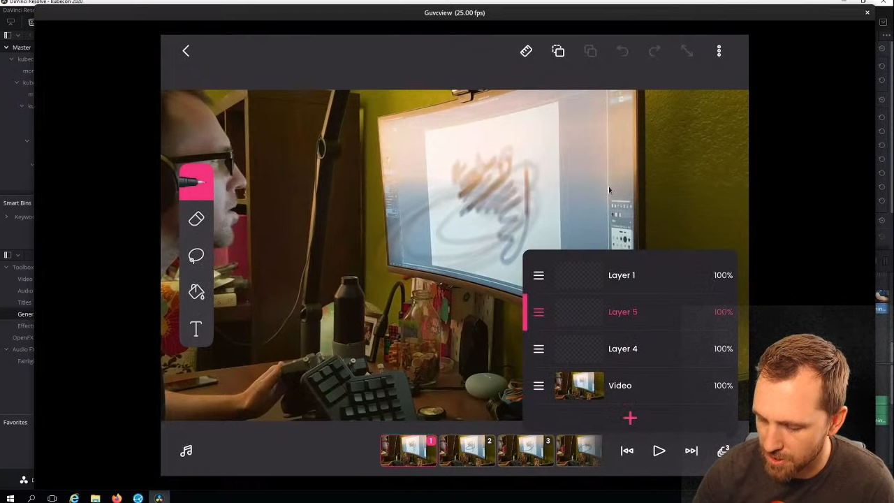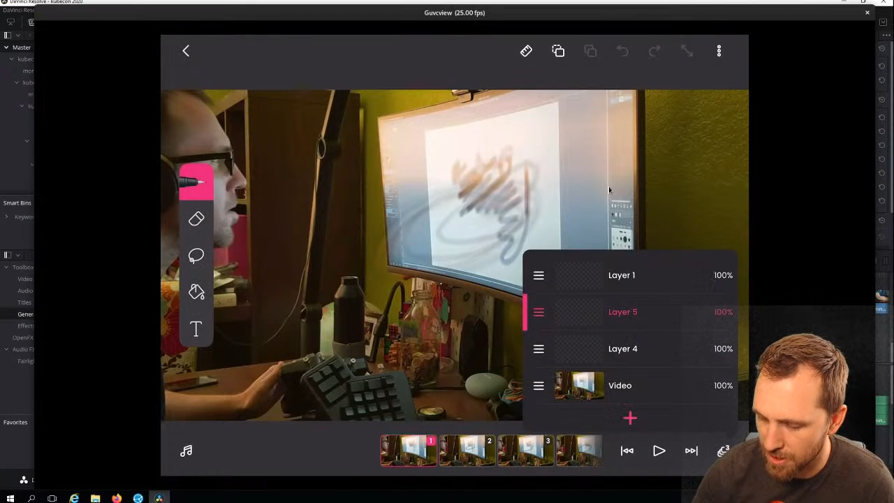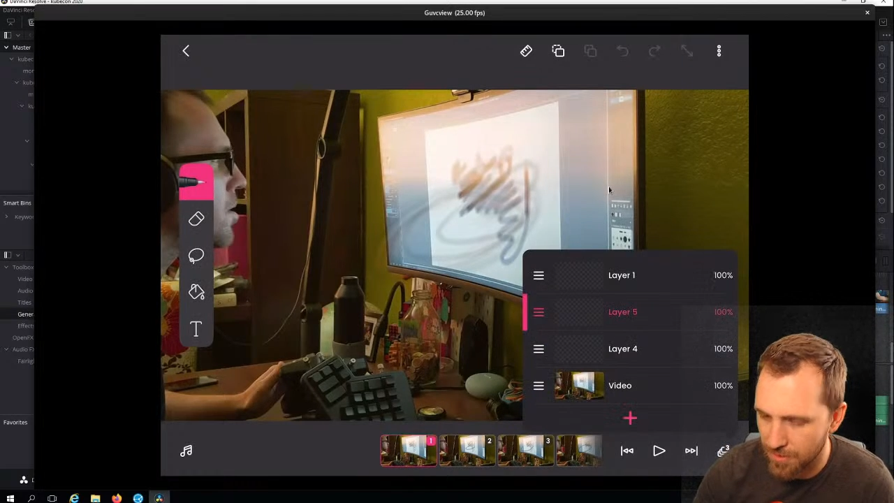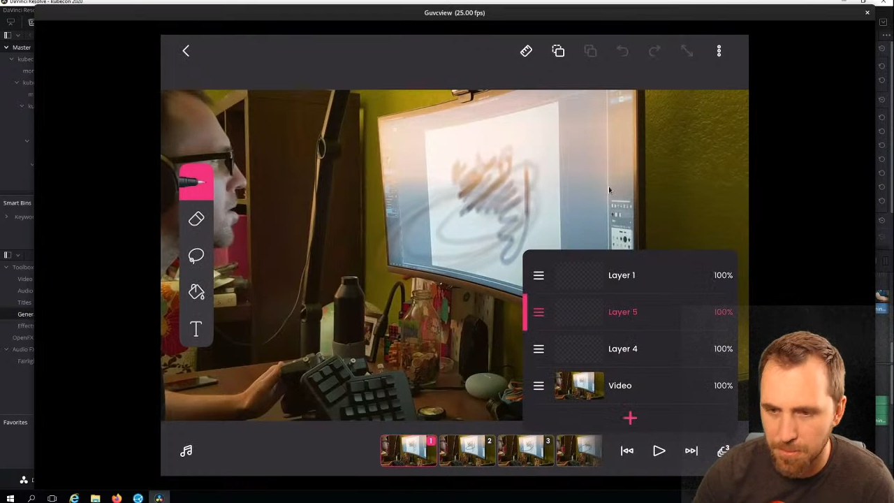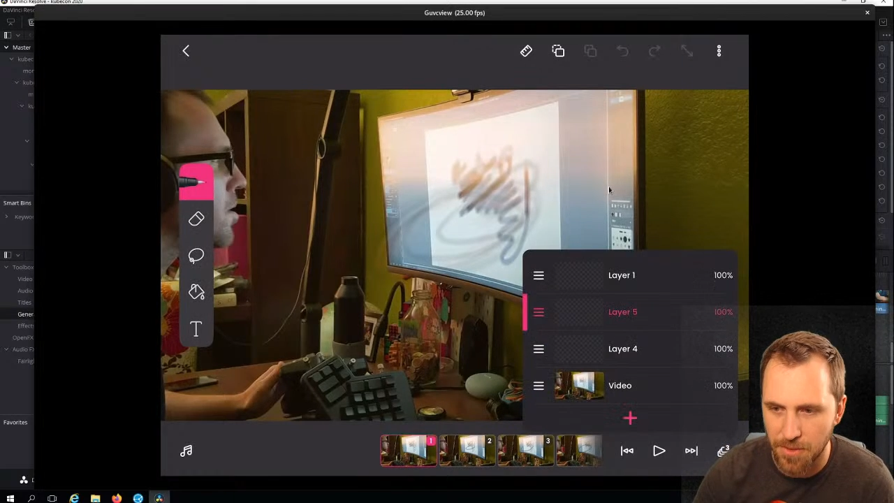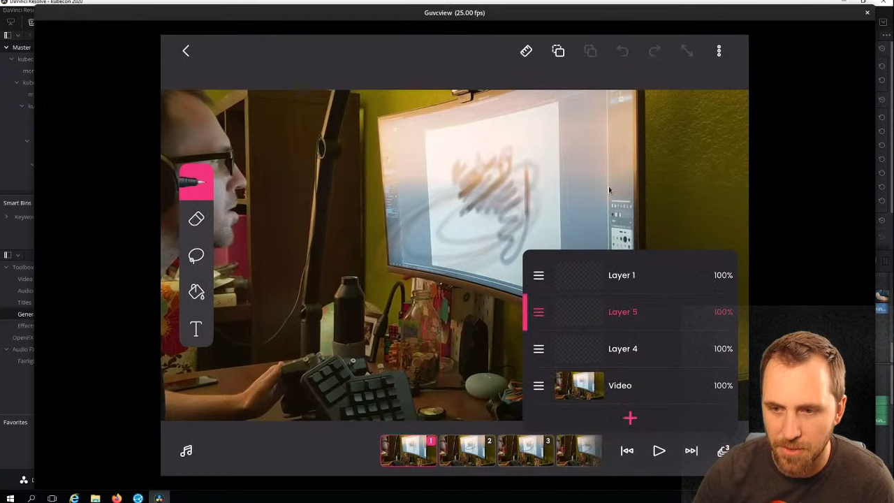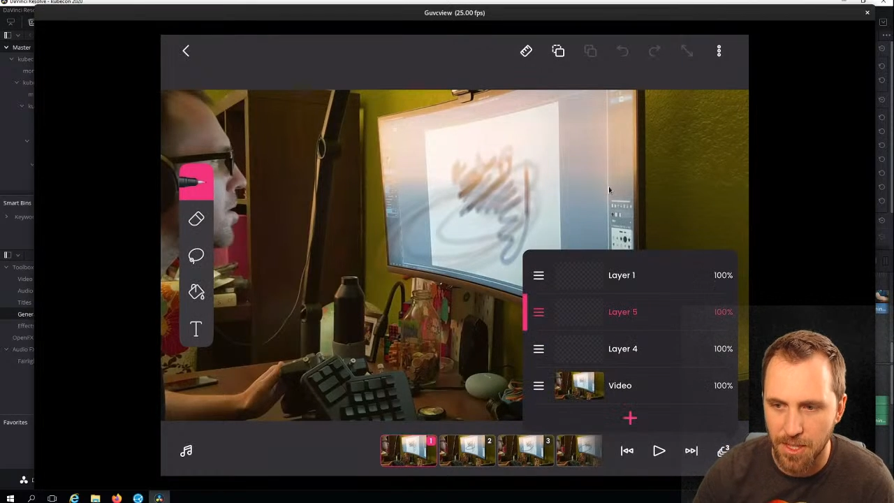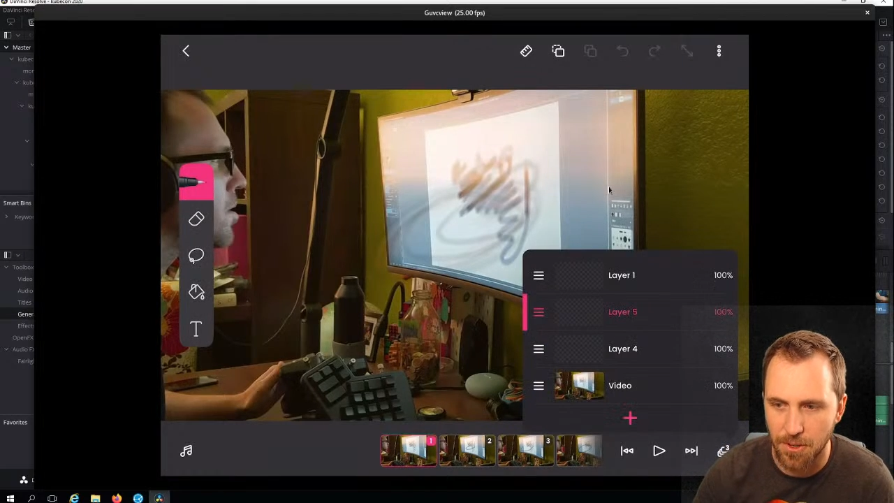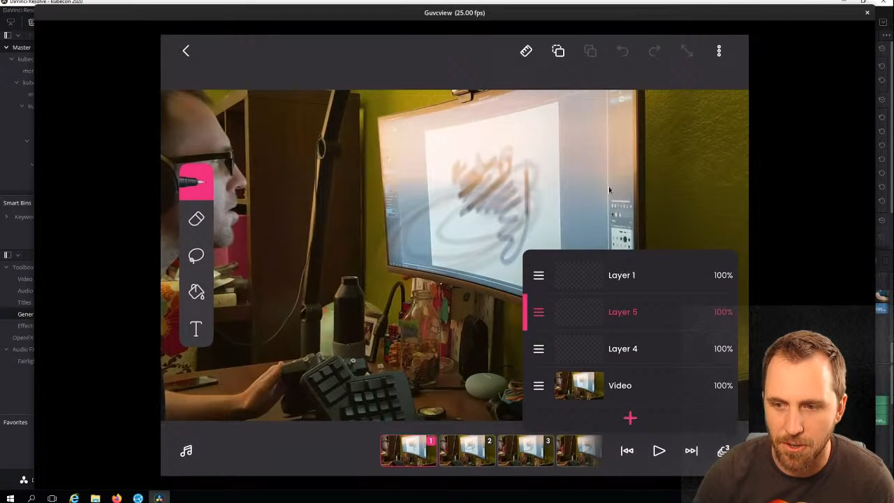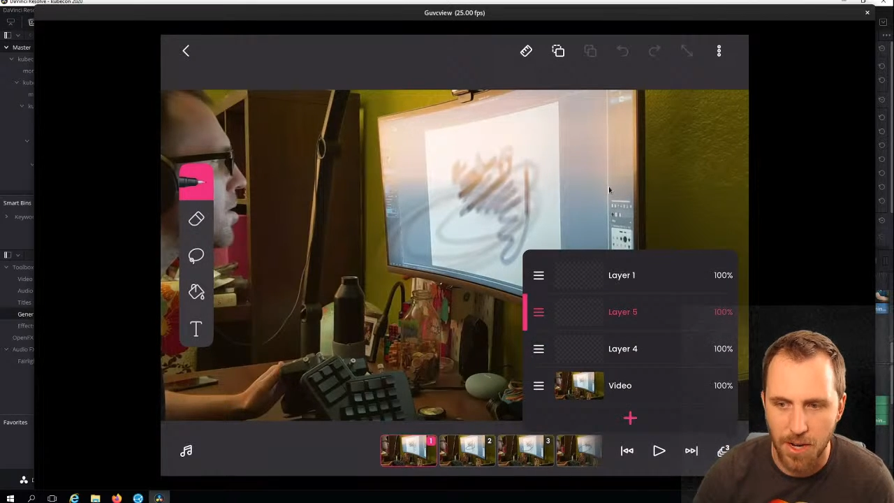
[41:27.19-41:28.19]
I have like my
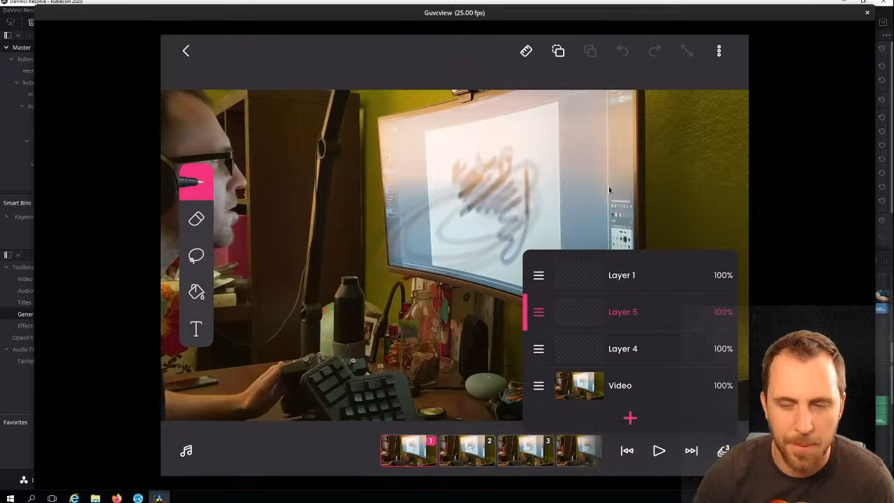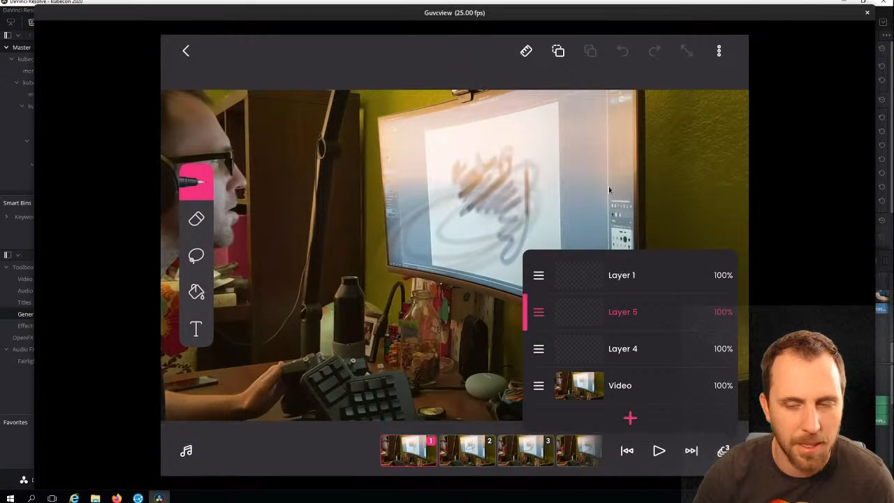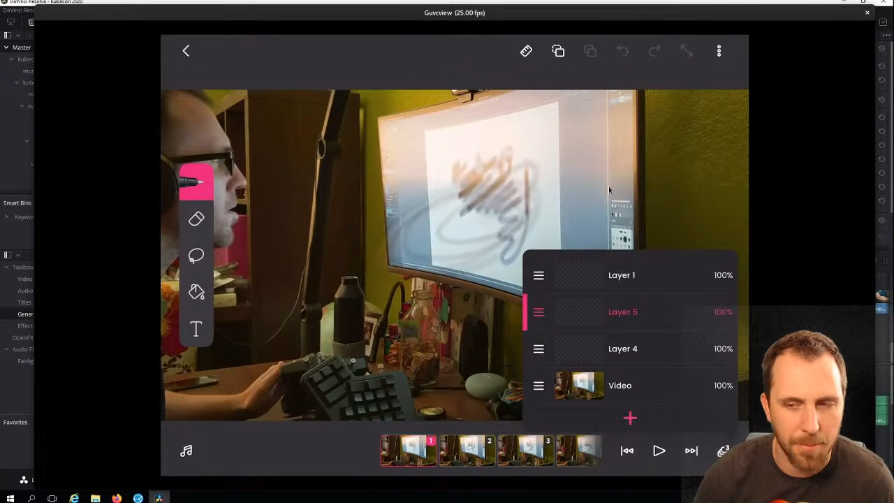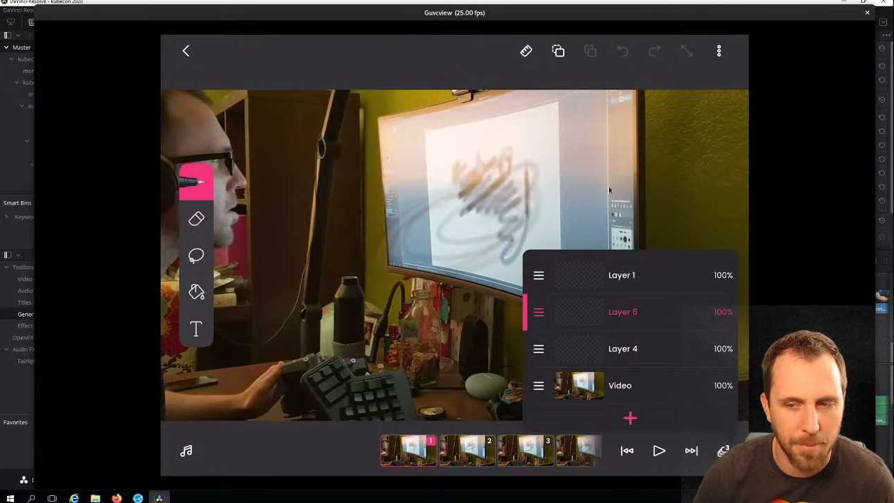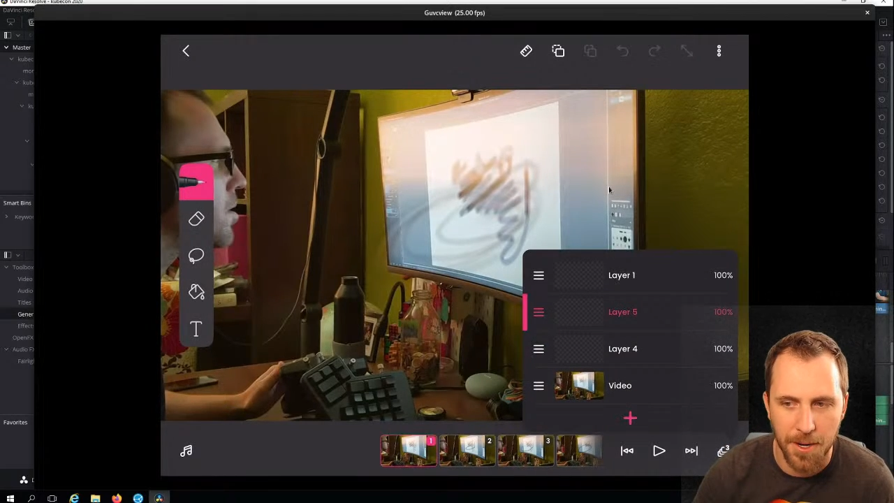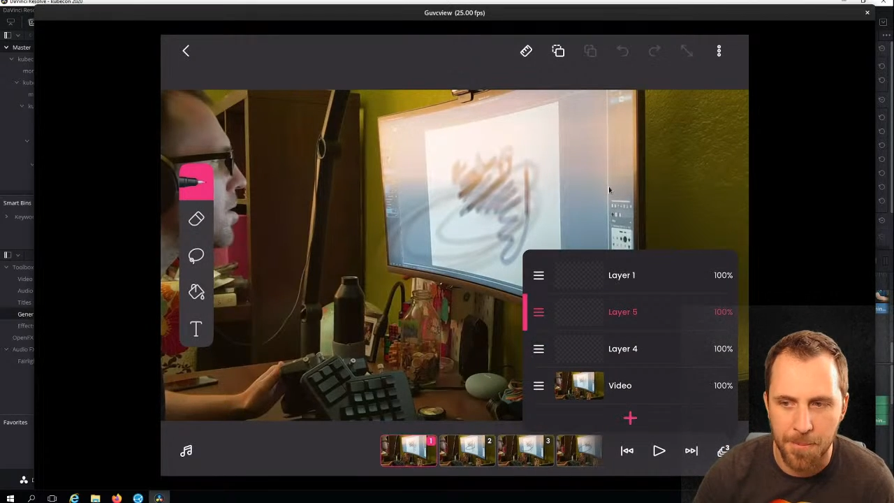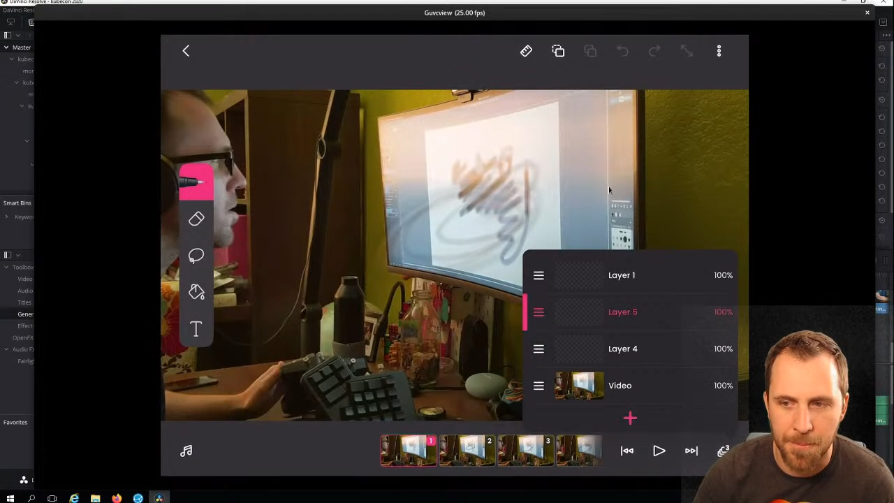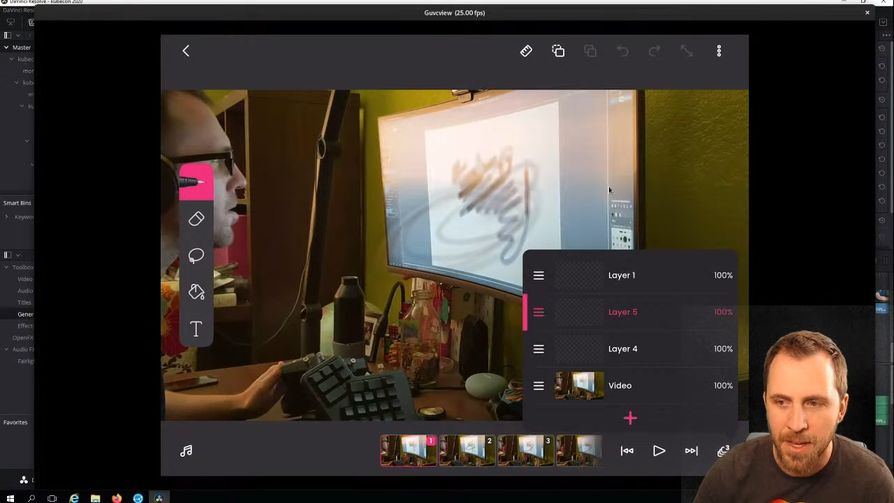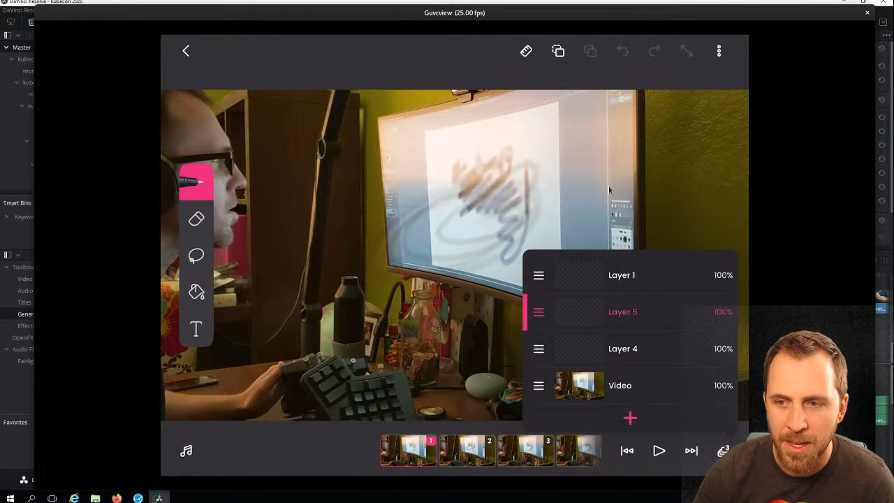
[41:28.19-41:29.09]
video frame at the bottom